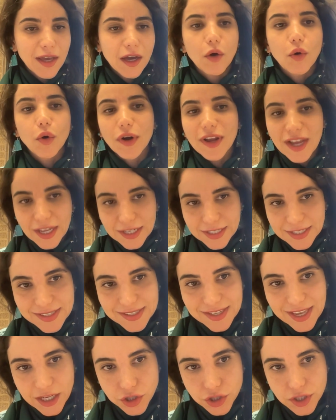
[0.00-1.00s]

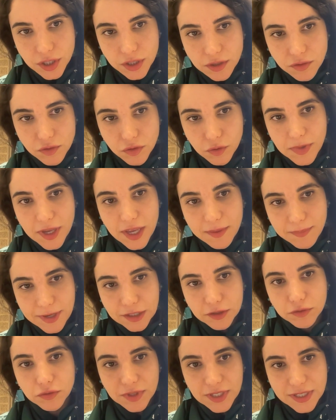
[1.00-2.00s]
organization to be able
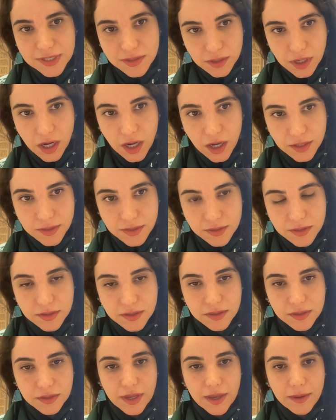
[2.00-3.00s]
to
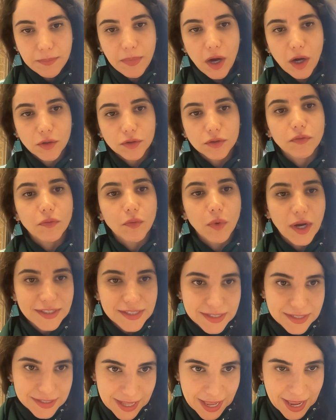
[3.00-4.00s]
discuss about
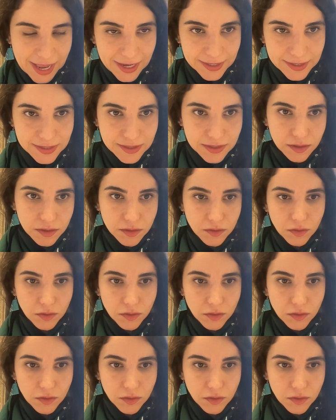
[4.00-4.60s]
what's next.